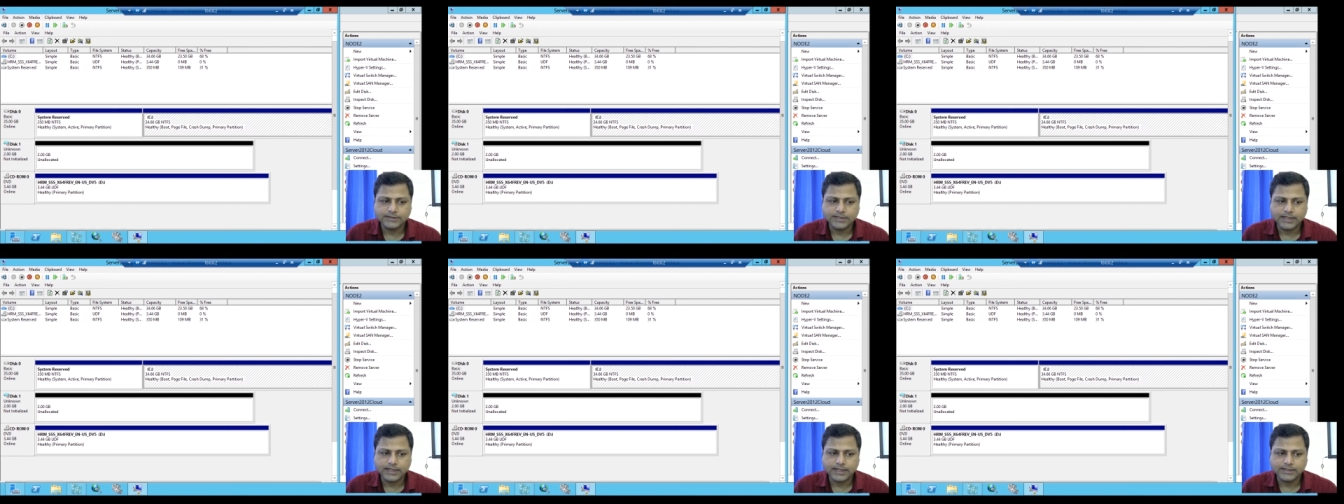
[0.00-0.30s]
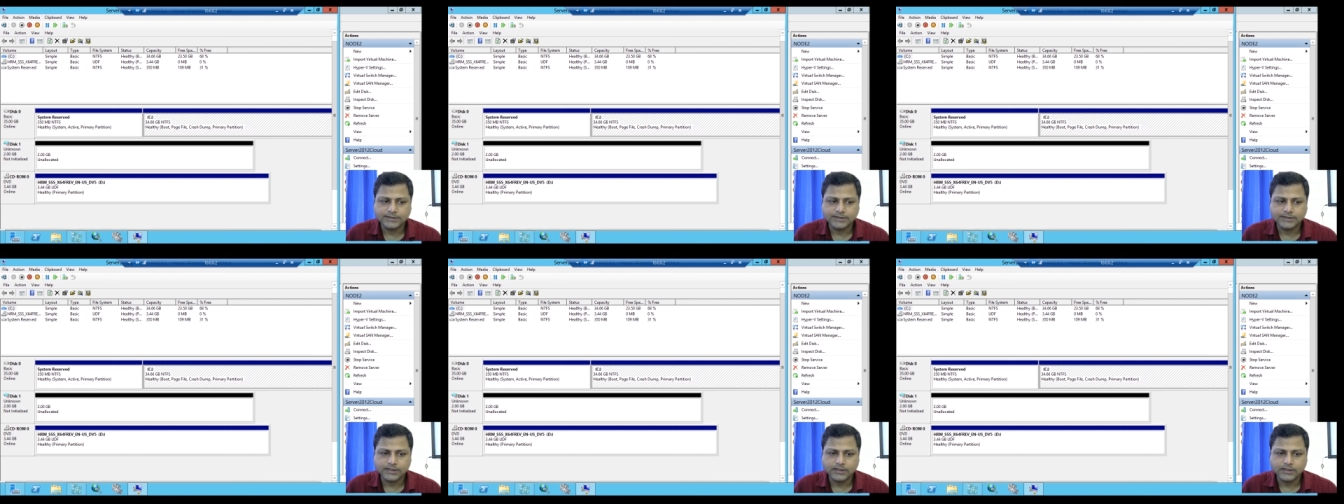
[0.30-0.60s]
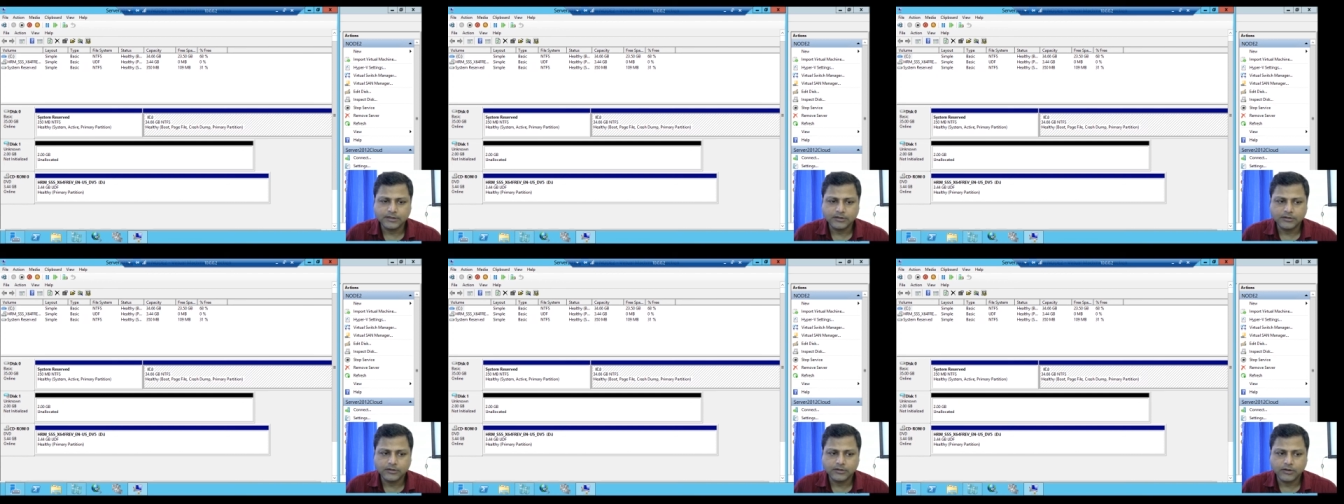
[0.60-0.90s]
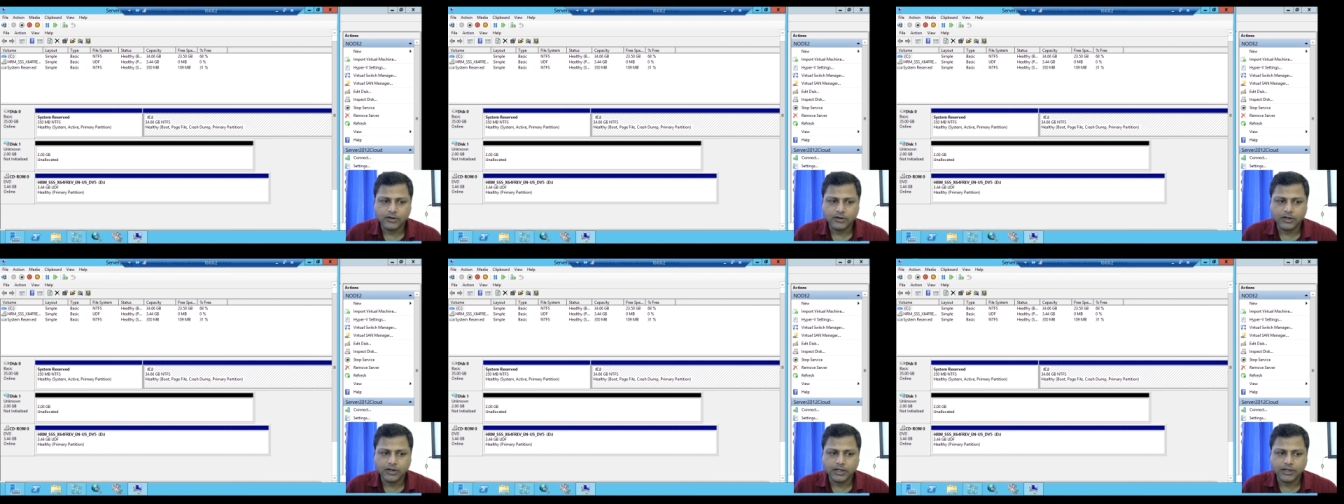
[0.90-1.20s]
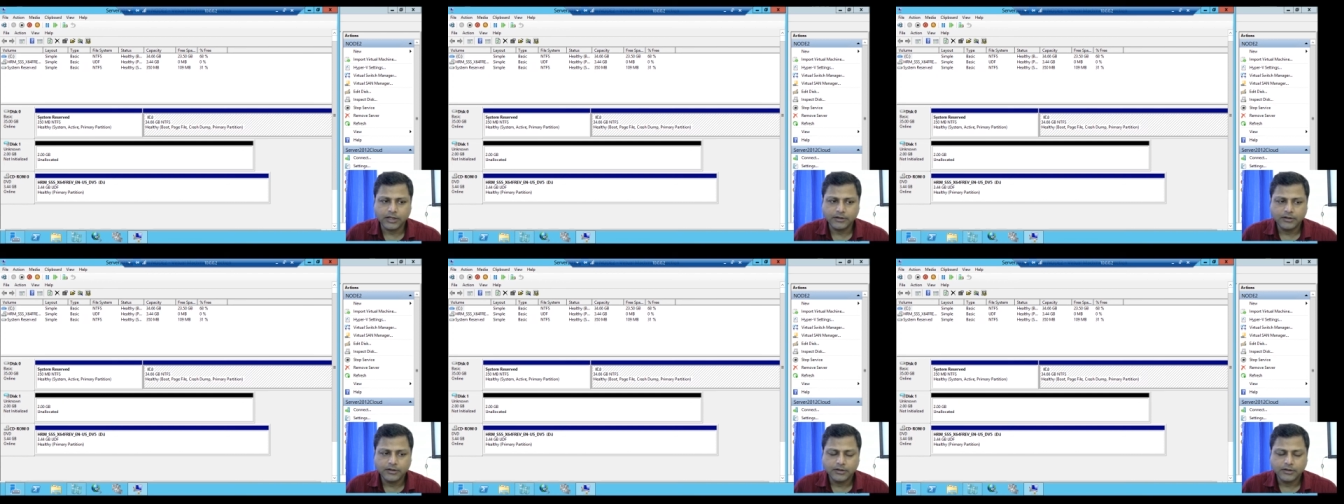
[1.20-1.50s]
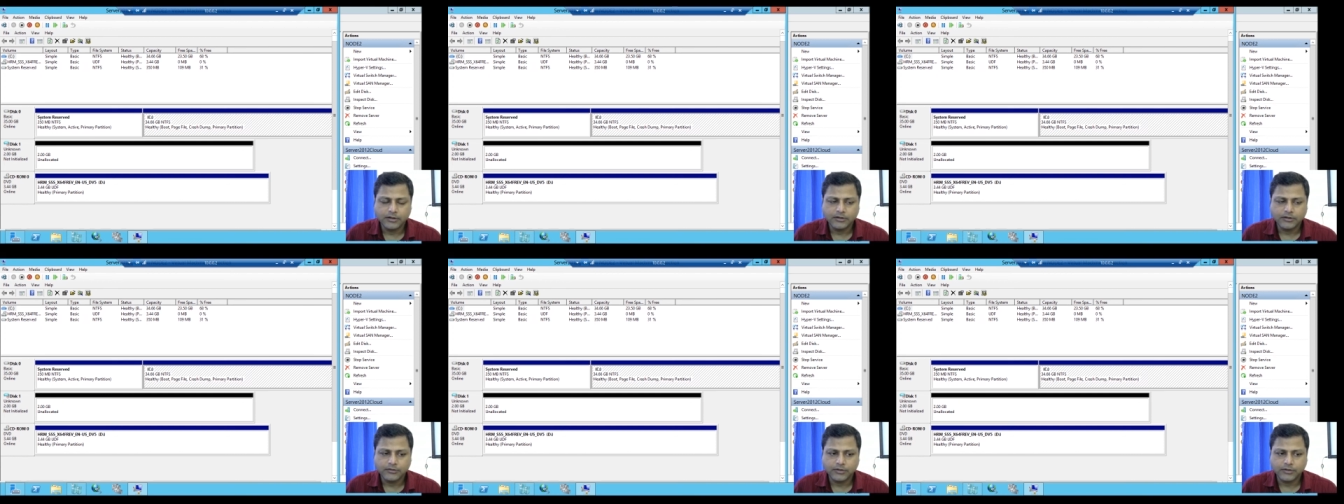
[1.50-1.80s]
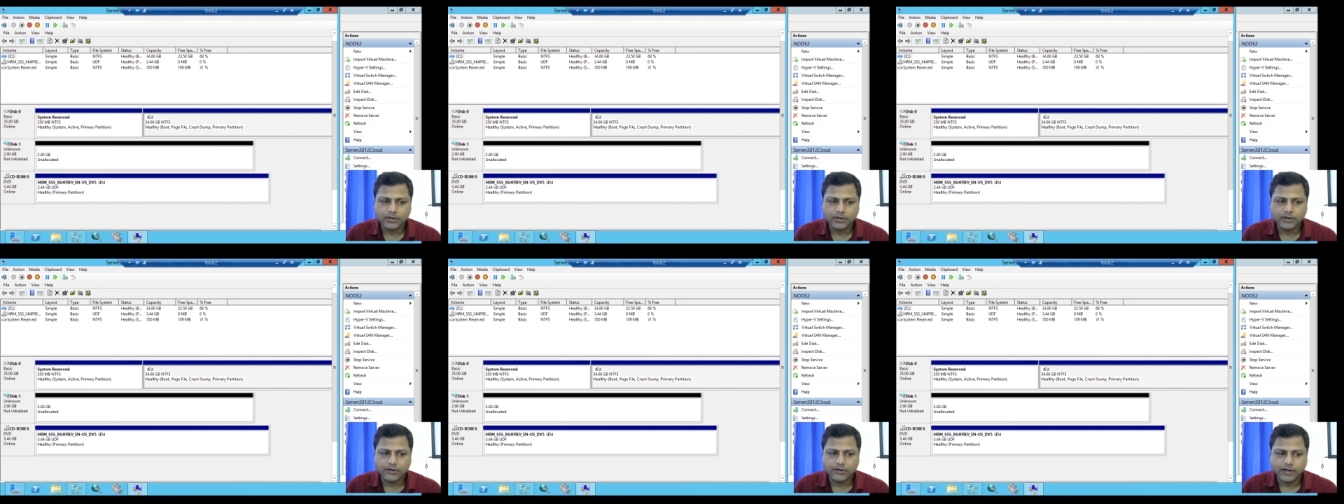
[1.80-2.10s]
as a online,
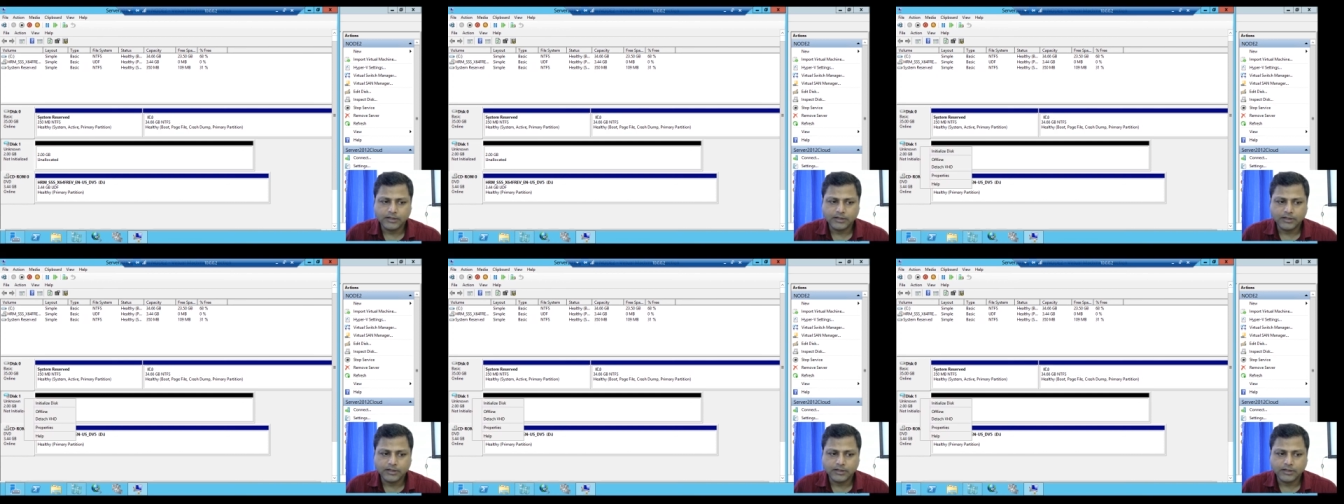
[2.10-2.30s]
we'll right